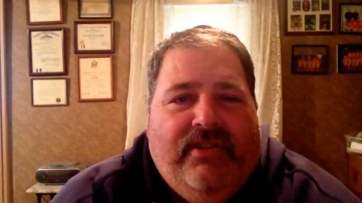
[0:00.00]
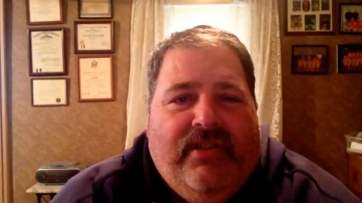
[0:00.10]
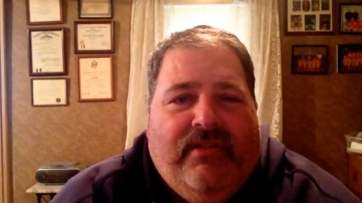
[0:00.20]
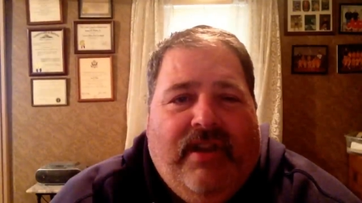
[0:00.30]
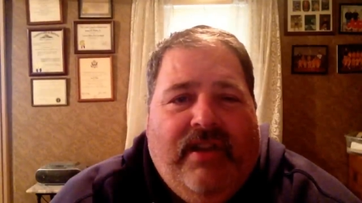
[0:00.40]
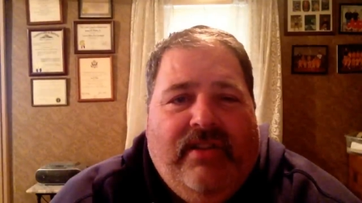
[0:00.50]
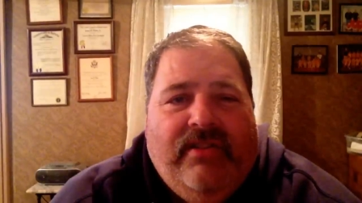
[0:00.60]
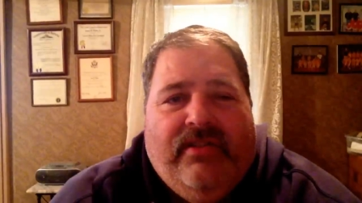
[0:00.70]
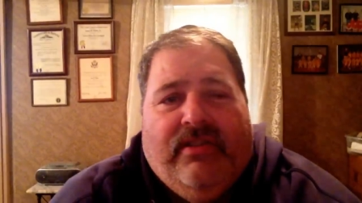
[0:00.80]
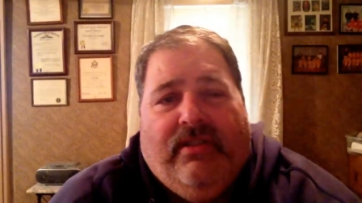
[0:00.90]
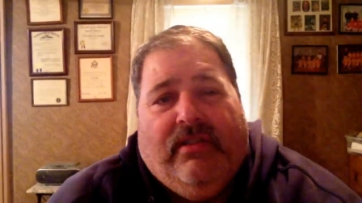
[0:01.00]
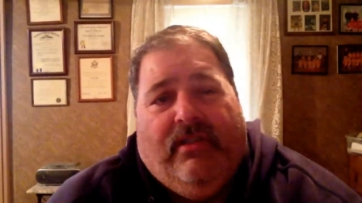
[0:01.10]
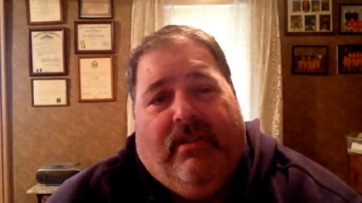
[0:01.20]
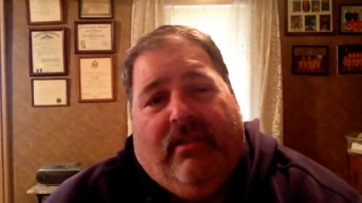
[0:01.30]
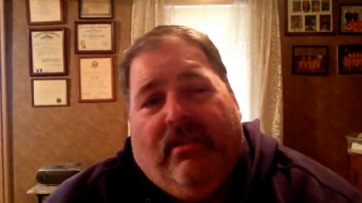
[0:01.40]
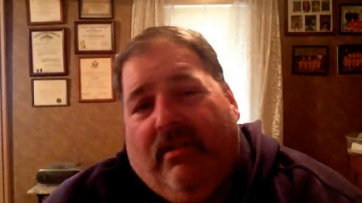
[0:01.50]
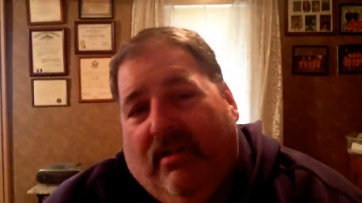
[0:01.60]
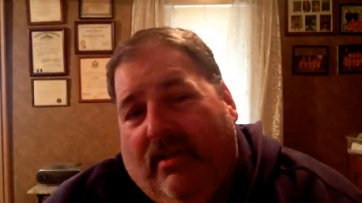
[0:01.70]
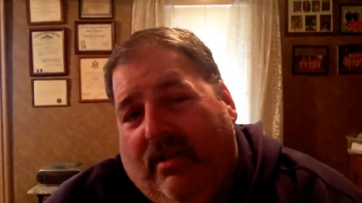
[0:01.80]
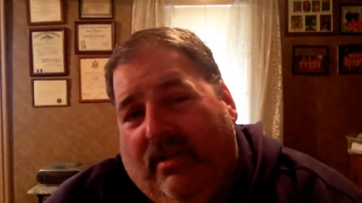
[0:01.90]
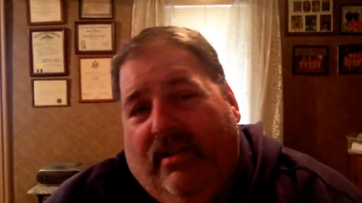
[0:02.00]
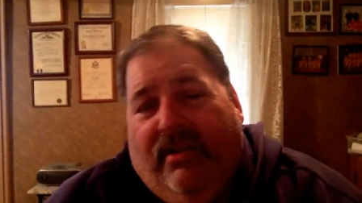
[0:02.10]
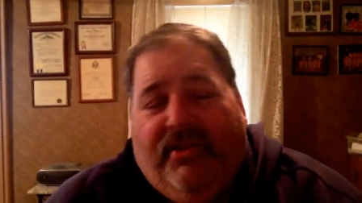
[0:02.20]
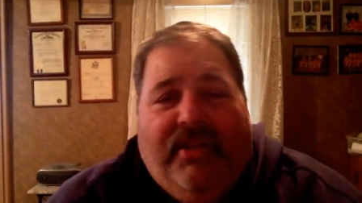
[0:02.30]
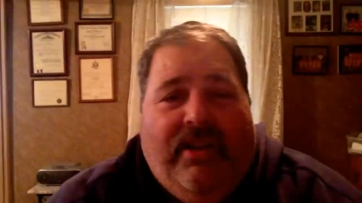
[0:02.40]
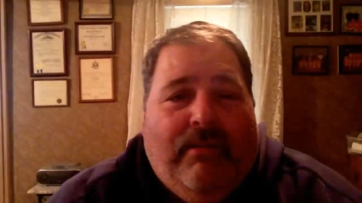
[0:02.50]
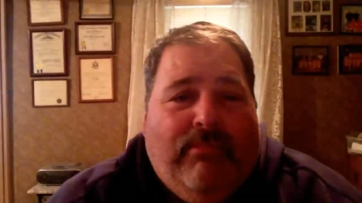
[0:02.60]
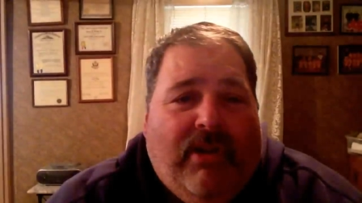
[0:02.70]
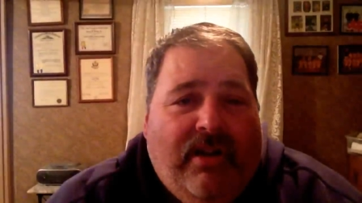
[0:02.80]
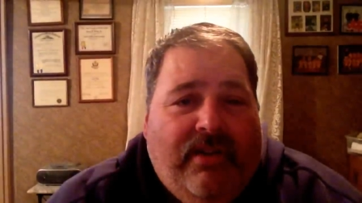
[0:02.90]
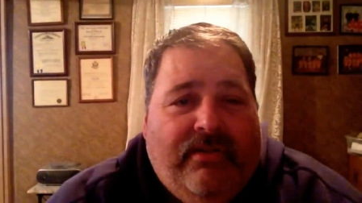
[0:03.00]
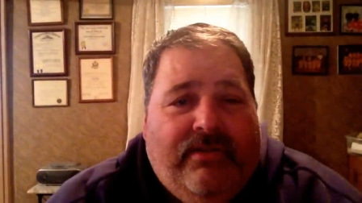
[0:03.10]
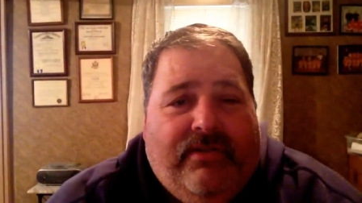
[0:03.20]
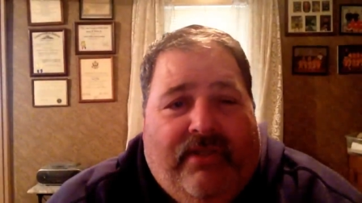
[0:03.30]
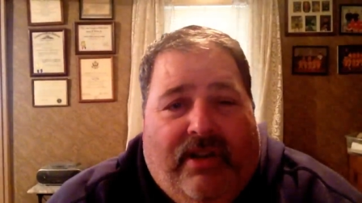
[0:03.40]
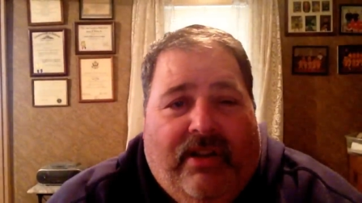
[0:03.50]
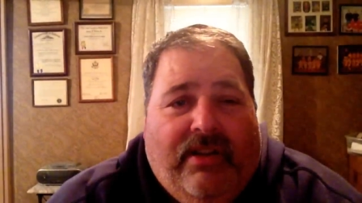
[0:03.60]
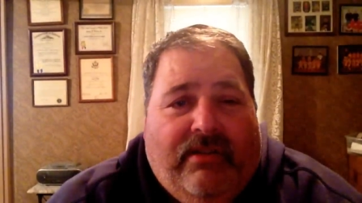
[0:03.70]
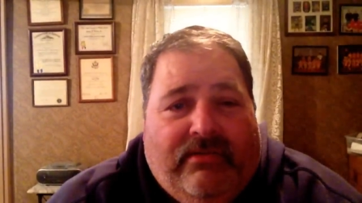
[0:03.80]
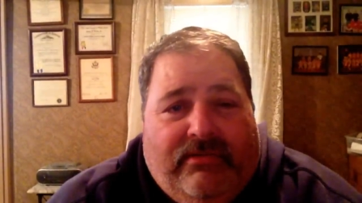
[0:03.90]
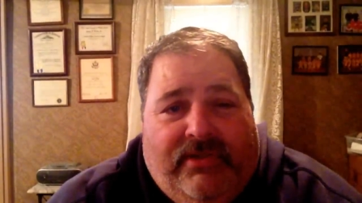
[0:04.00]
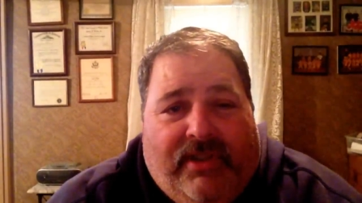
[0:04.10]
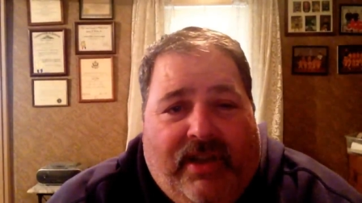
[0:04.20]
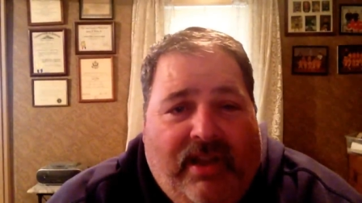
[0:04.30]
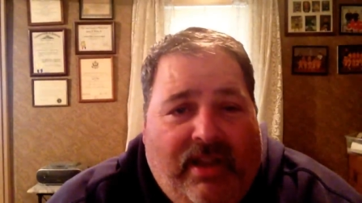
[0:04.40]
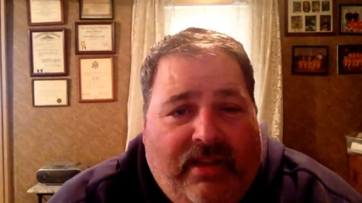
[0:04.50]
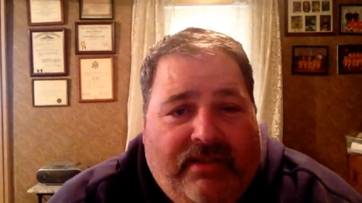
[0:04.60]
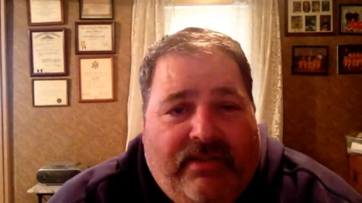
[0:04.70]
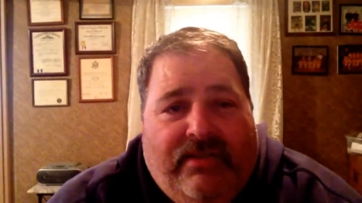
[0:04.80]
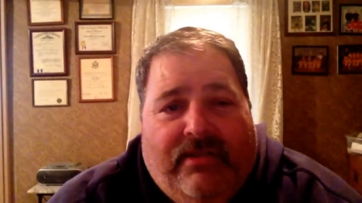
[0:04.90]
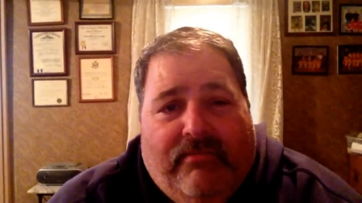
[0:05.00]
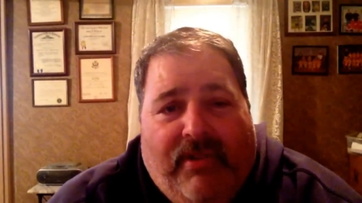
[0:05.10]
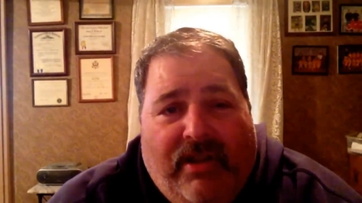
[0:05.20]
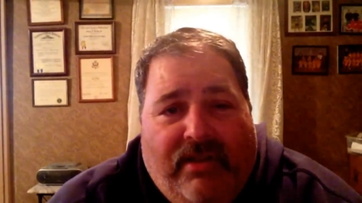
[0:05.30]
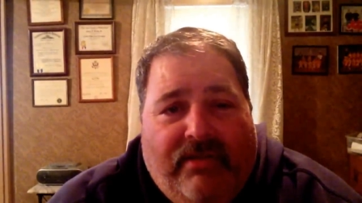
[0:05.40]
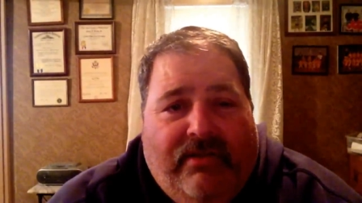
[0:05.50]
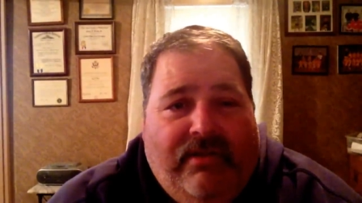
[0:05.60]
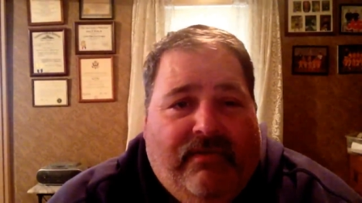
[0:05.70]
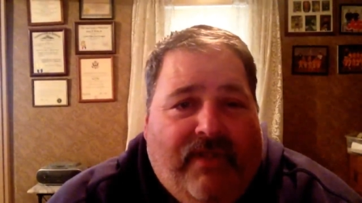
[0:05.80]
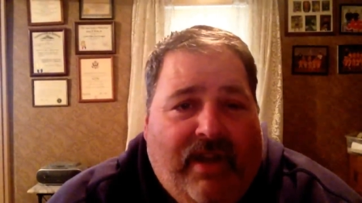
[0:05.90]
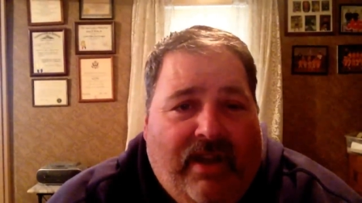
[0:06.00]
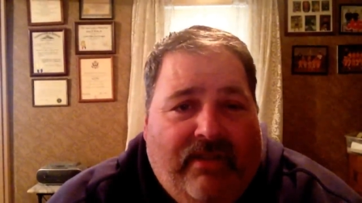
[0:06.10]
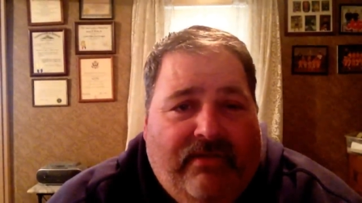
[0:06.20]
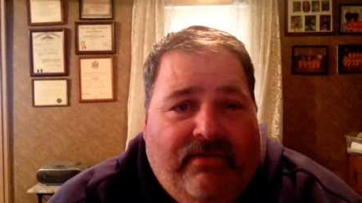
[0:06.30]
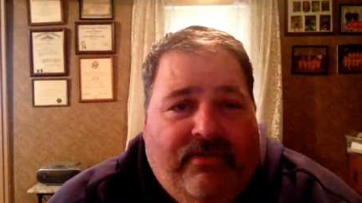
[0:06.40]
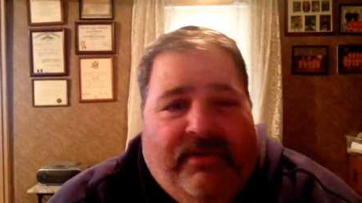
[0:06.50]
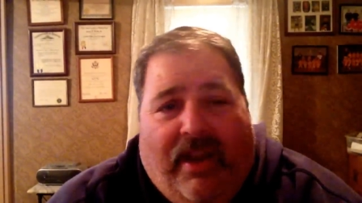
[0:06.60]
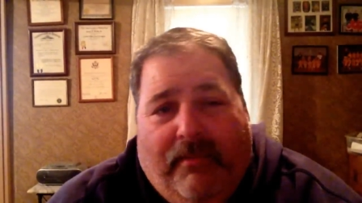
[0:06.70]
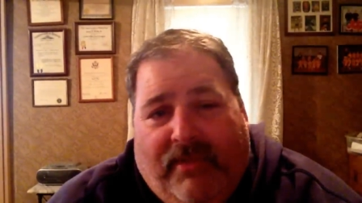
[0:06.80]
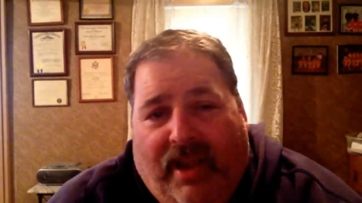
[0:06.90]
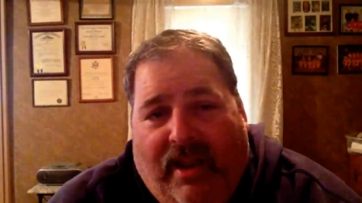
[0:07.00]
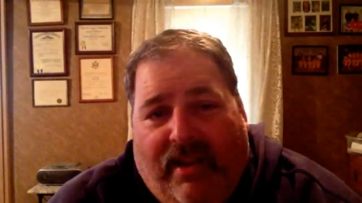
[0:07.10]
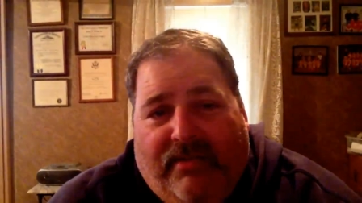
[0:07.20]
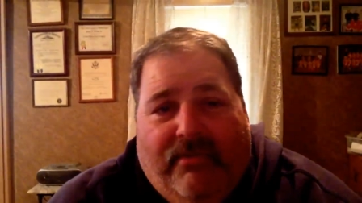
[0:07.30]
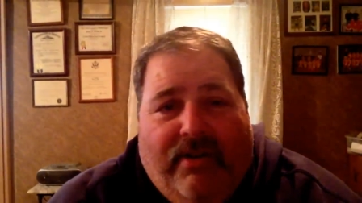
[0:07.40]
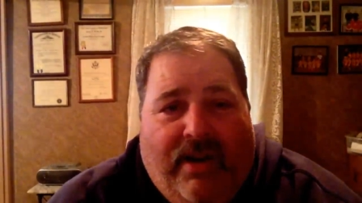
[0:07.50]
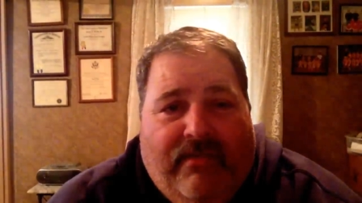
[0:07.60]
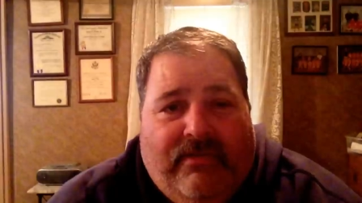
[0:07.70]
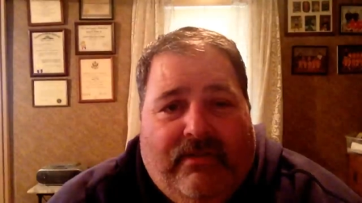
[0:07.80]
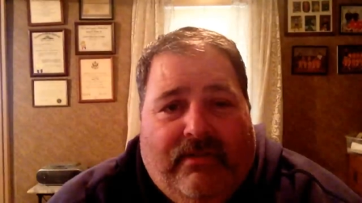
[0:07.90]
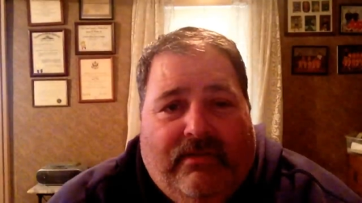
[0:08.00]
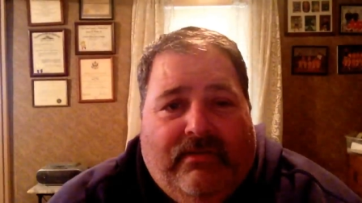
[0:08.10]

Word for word: and generations, and you see your brothers, your uncles, your cousins, your mothers, your fathers, stepdads, whatever,